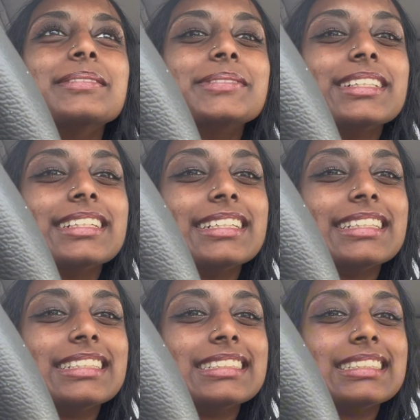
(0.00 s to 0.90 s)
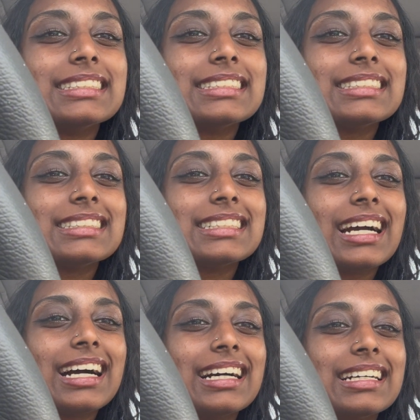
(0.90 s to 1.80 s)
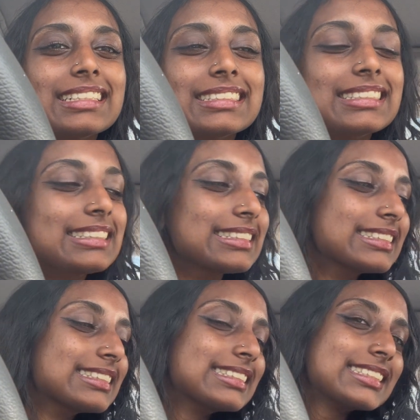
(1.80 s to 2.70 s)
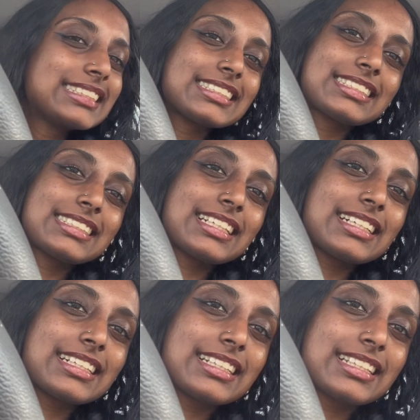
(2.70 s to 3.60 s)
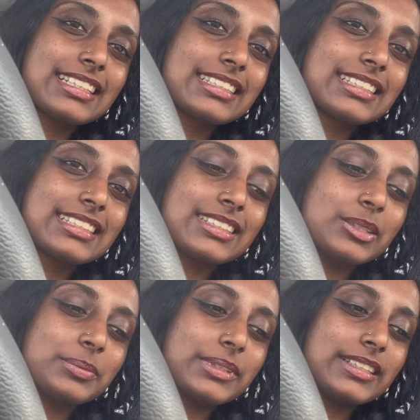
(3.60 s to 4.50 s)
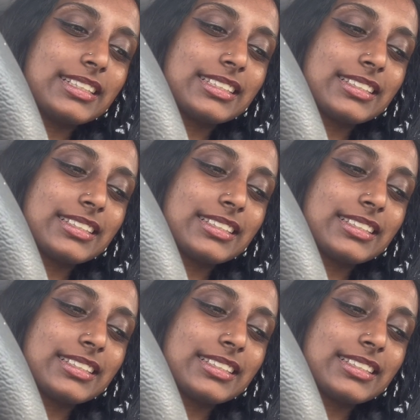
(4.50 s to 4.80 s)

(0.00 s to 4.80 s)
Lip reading: But yeah, it's just this Snoopy.